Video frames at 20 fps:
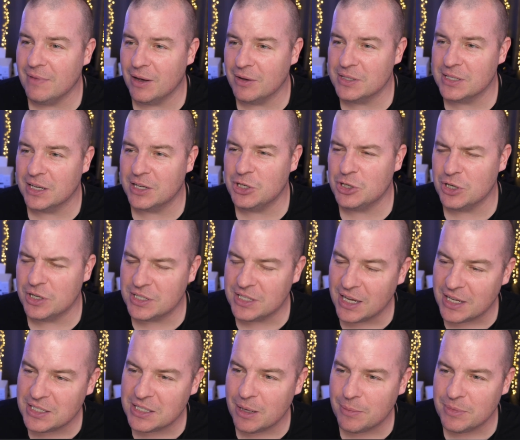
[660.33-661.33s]
I was like, should have
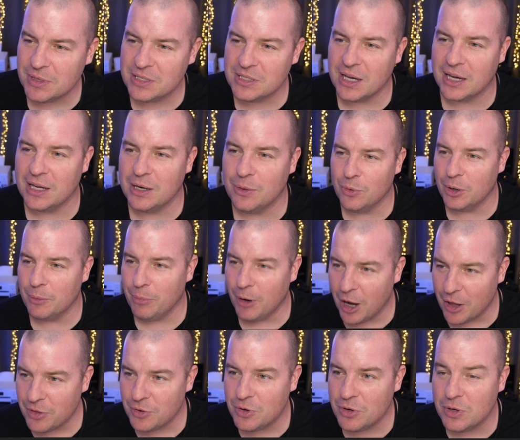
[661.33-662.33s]
said something. He's like, I want to
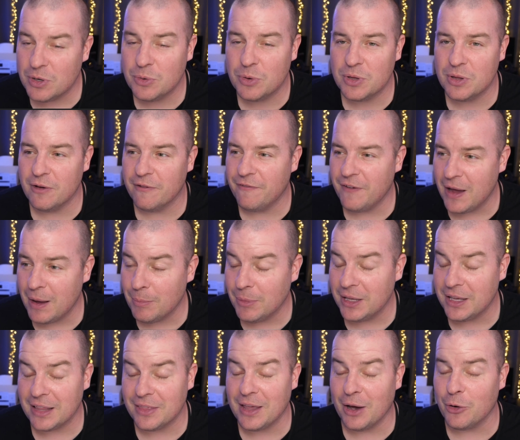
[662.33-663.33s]
bother you. You're with your
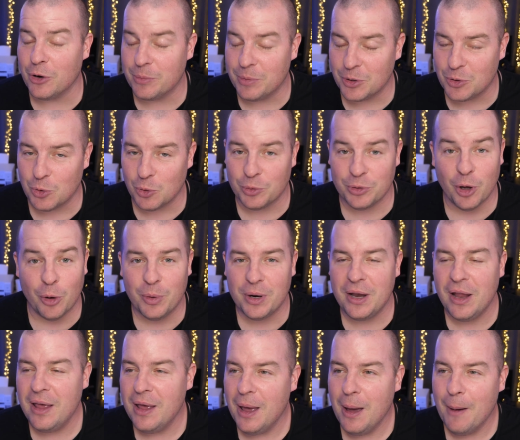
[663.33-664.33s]
family. That would have been cool. No
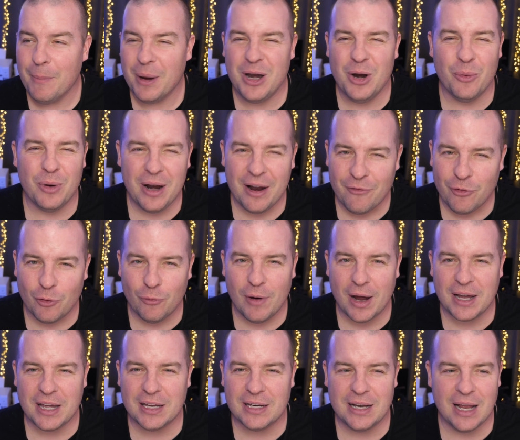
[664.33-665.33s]
one, but no one ever
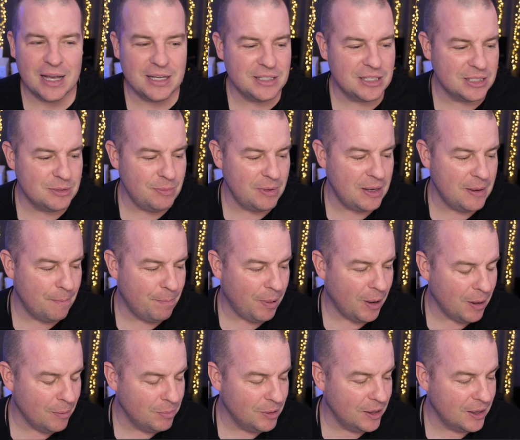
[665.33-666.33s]
recognizes me in
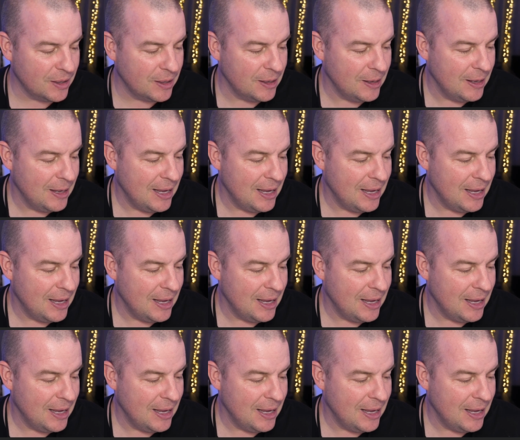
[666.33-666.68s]
public.